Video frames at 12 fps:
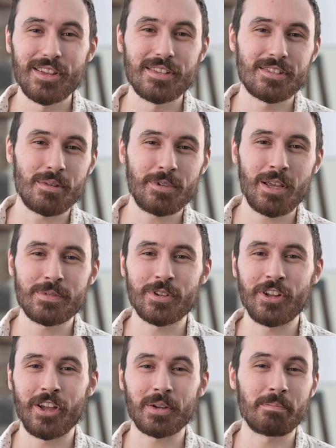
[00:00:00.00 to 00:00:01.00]
Sometimes your
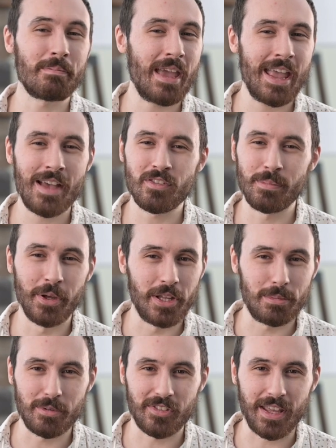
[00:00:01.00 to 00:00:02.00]
dog may have a buildup of